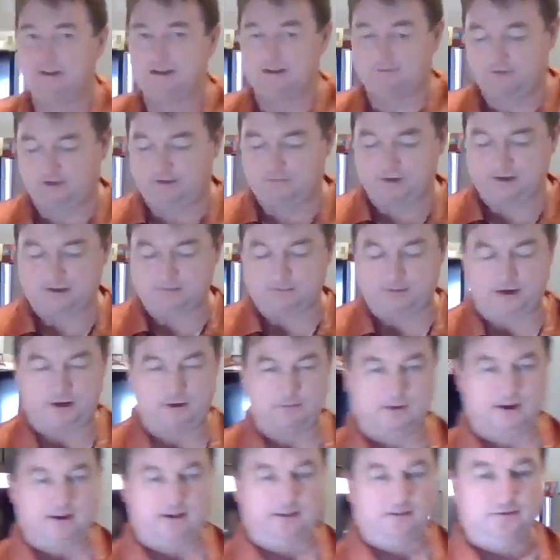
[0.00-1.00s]
Definitely much better
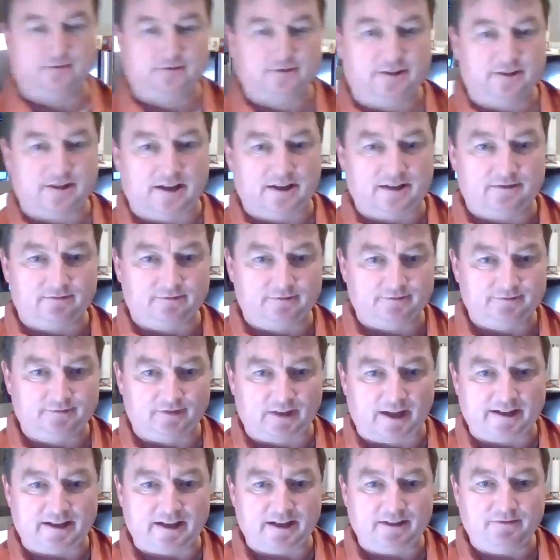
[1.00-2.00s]
than my
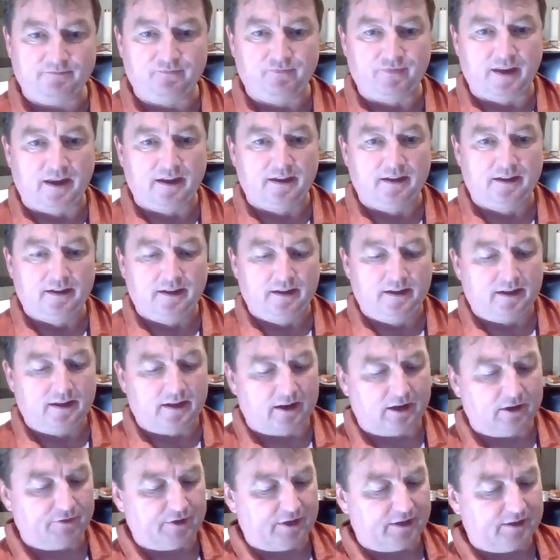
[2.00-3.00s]
liking.
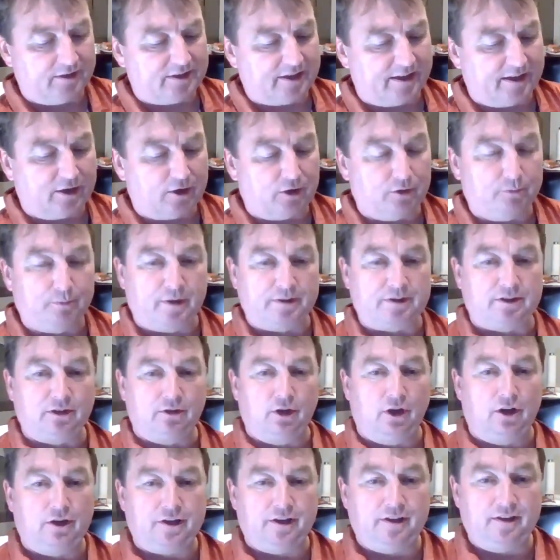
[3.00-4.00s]
I don't know if you can tell, but the
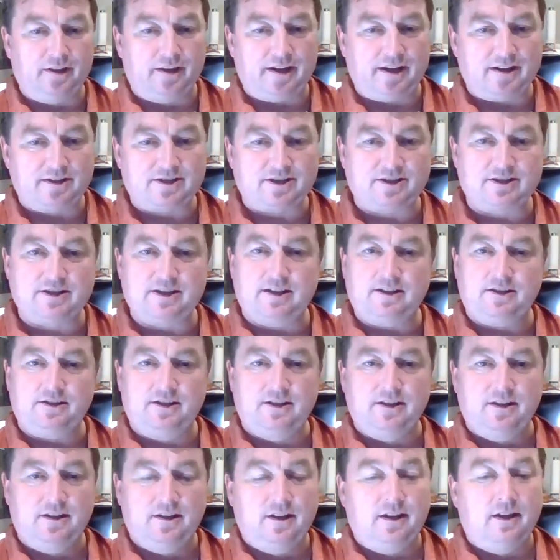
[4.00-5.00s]
longer you let it sit,
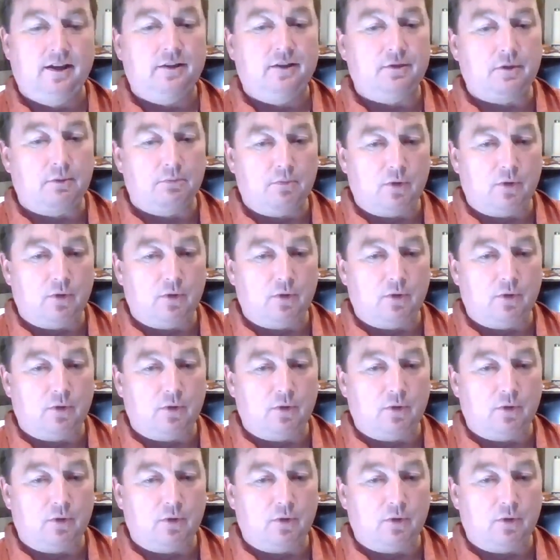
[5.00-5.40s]
the